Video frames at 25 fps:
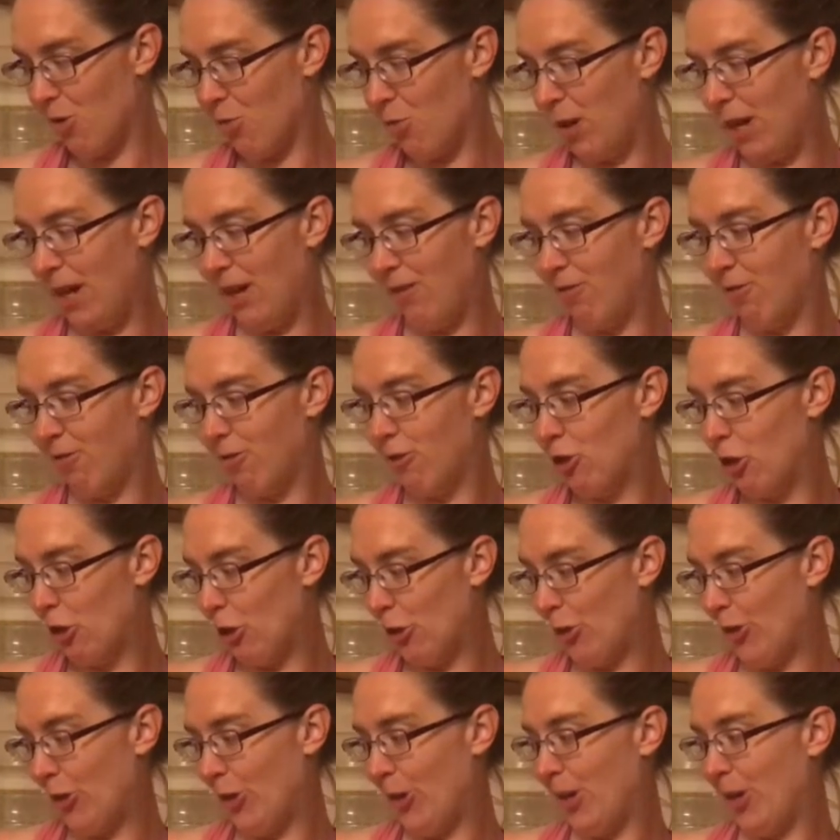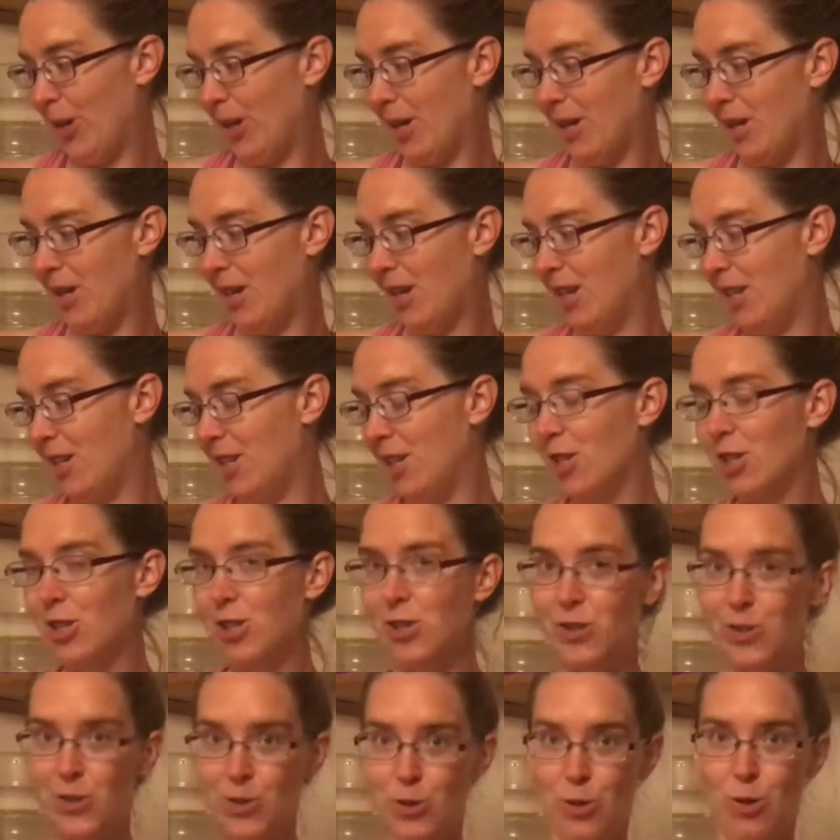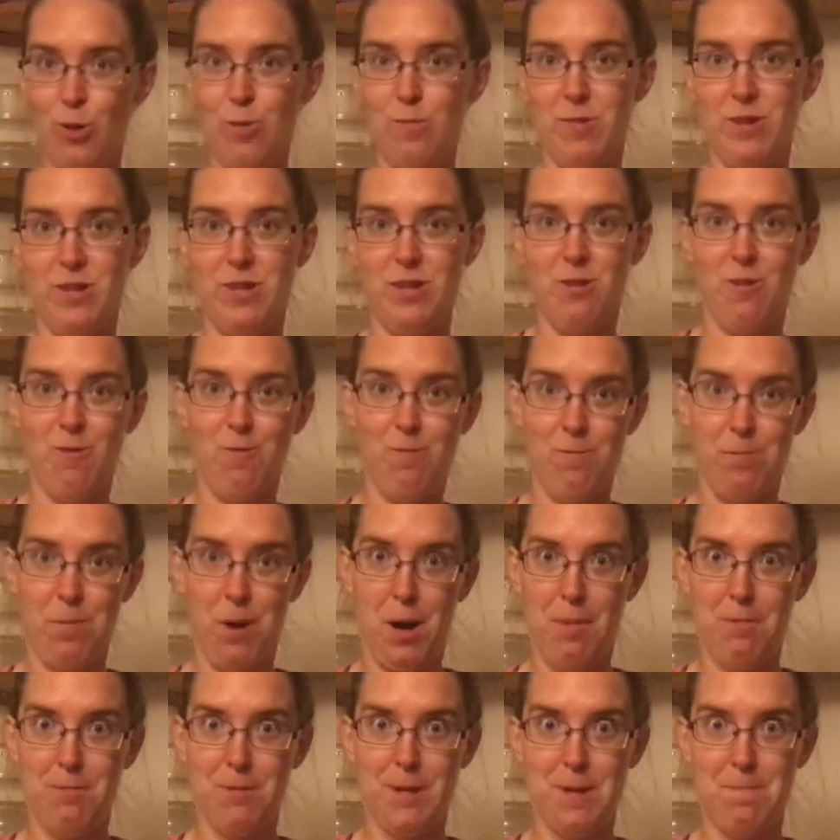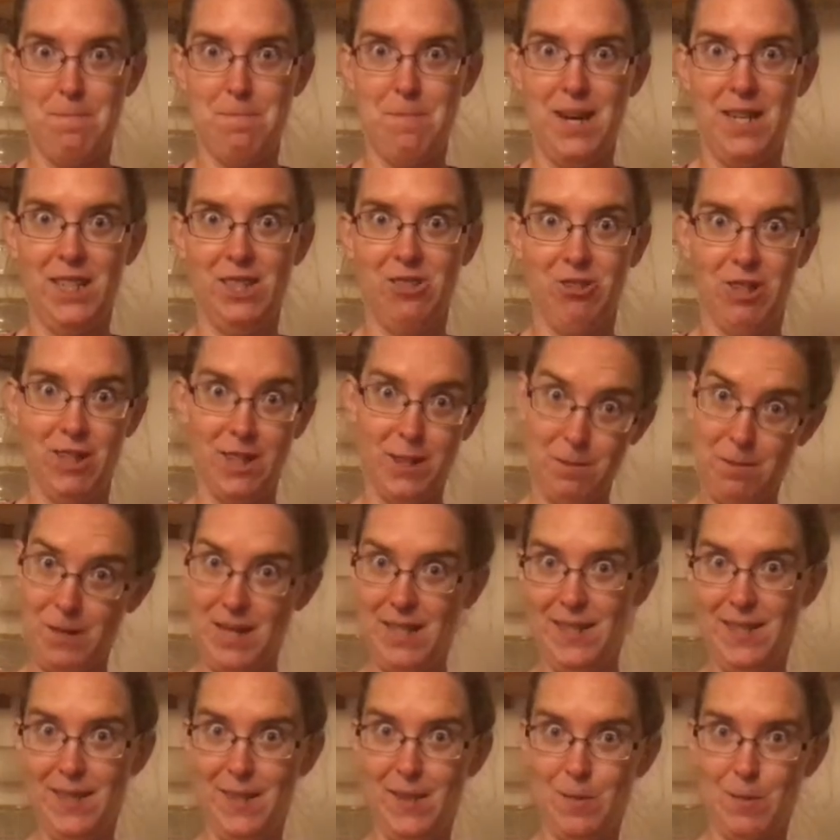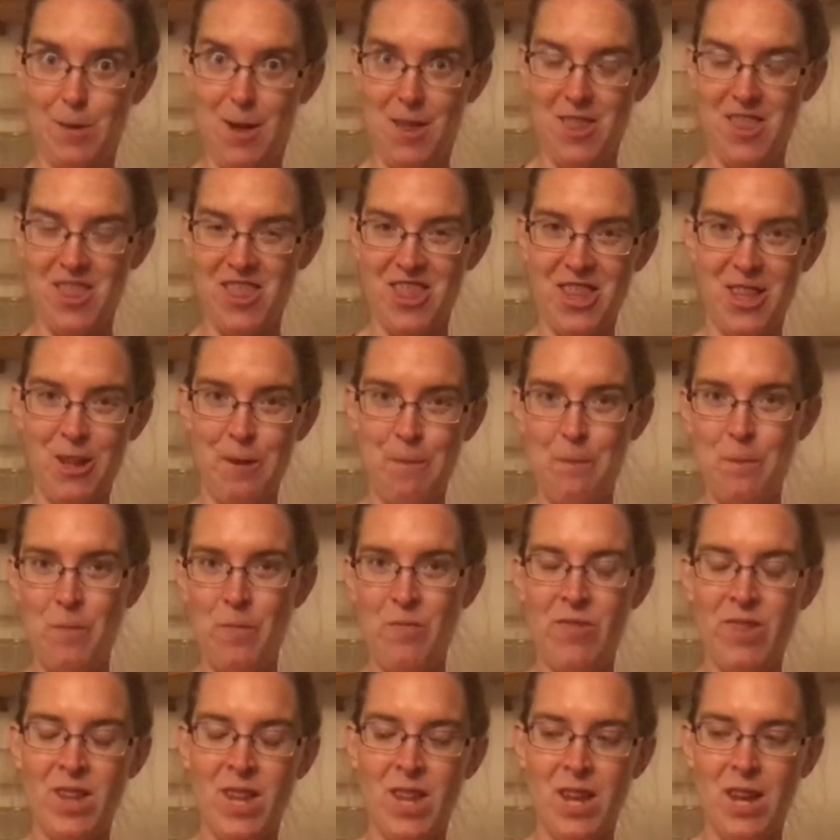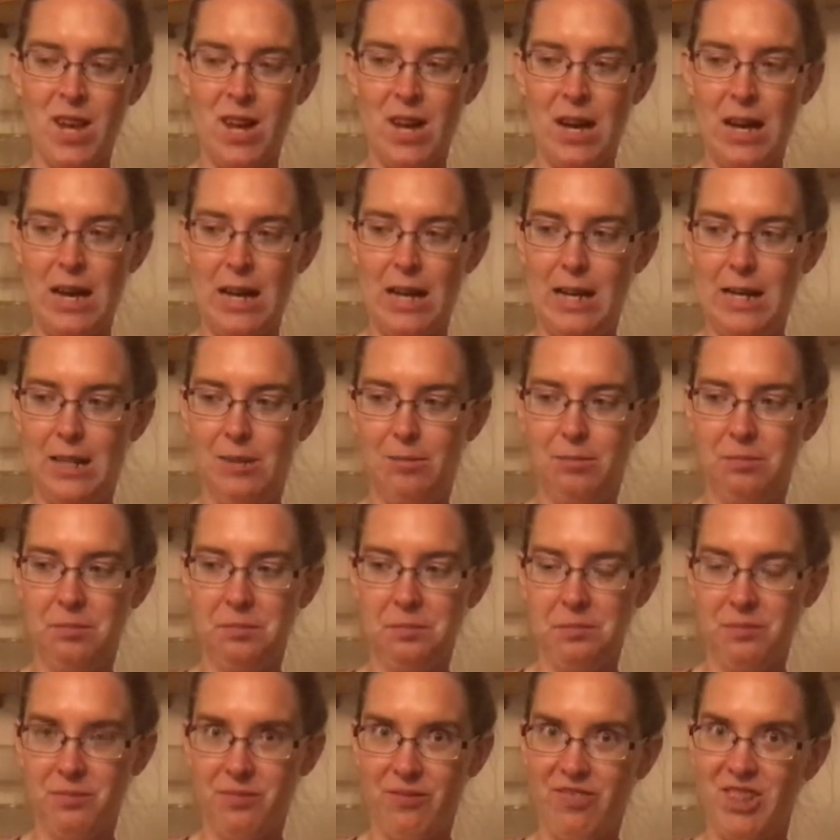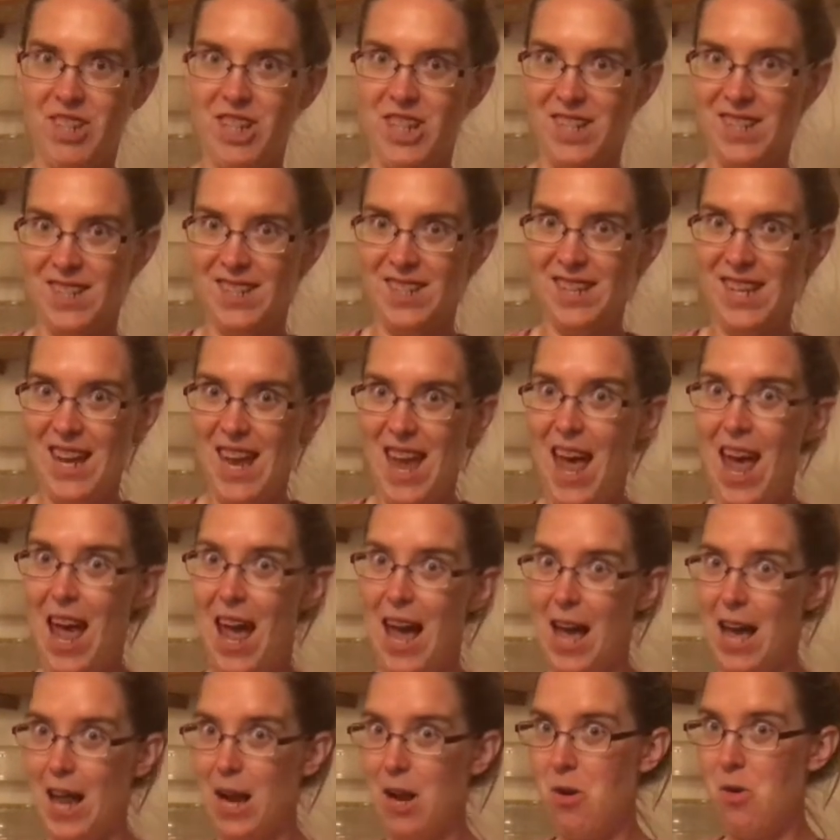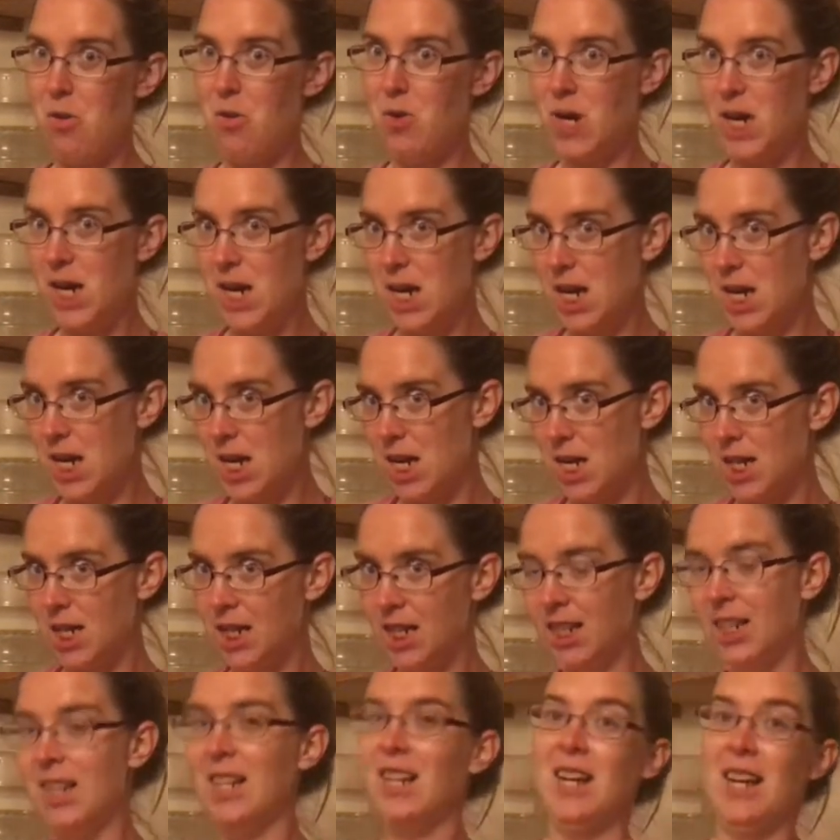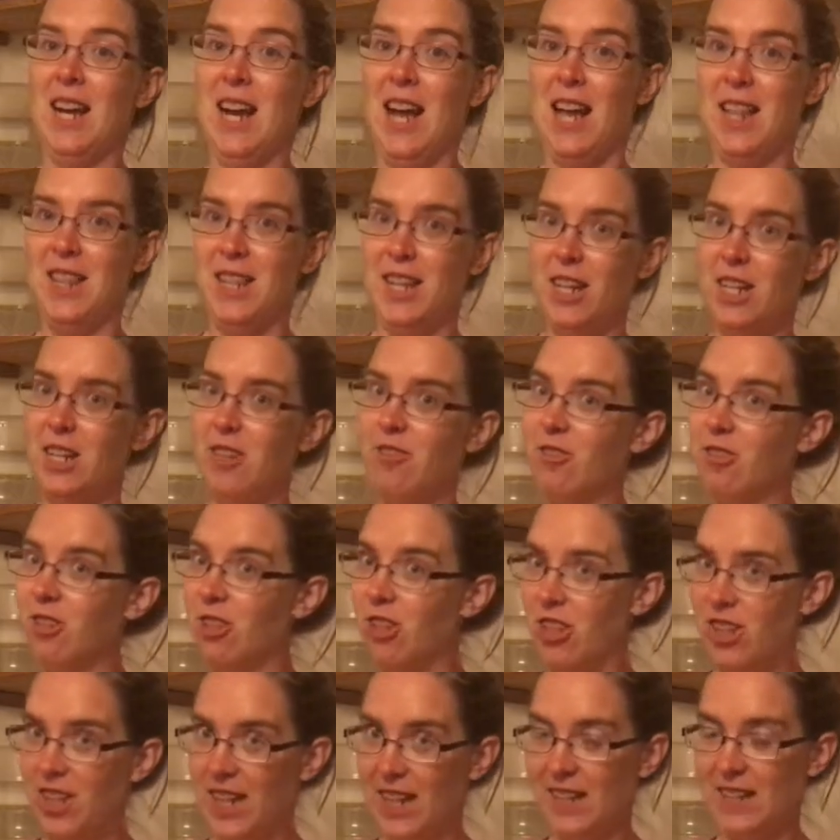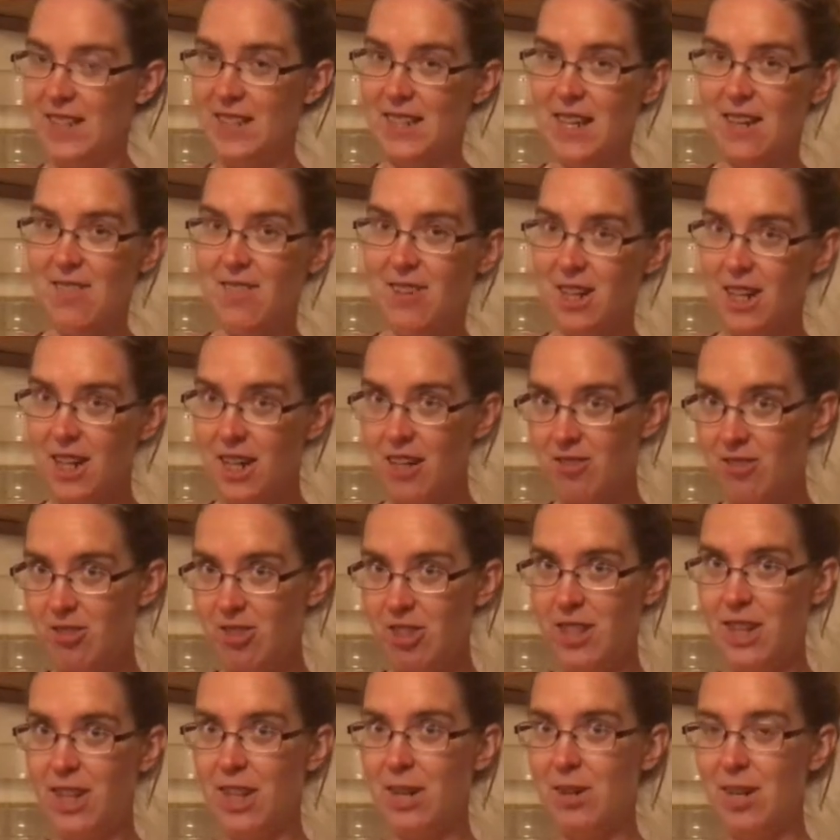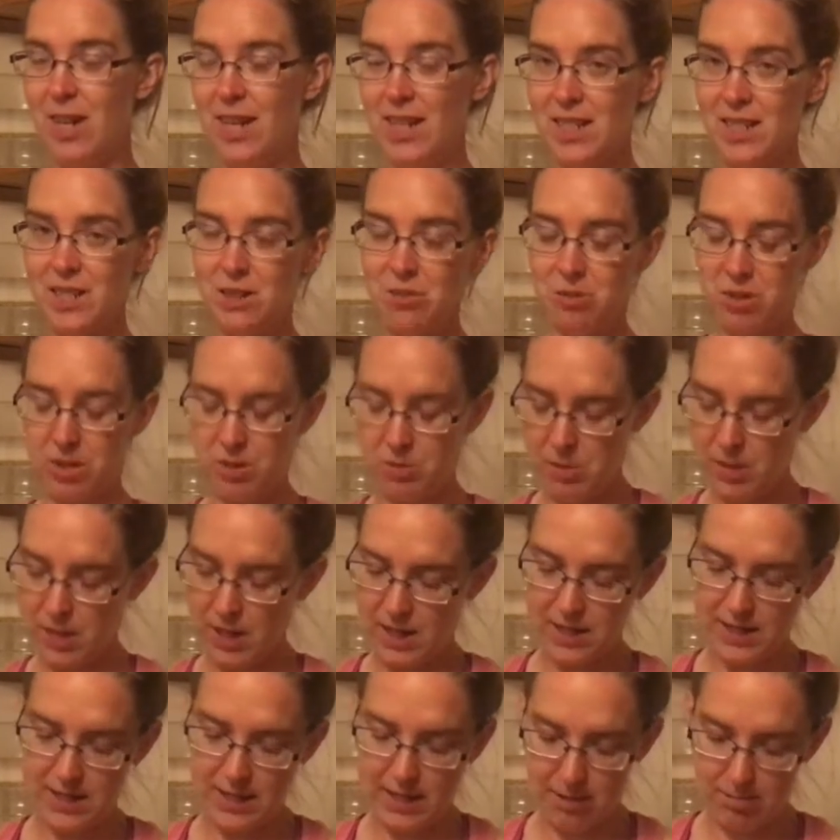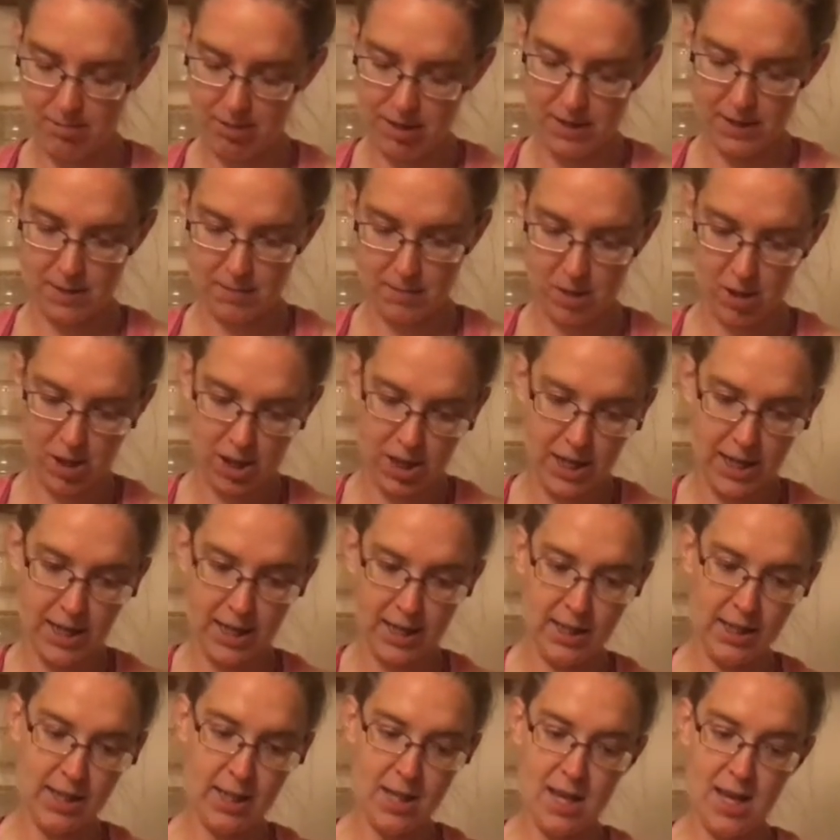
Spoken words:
we've got an assortment of pumpkin based recipes this month because Halloween, and then you've got Thanksgiving over in the US, which we don't celebrate so much here,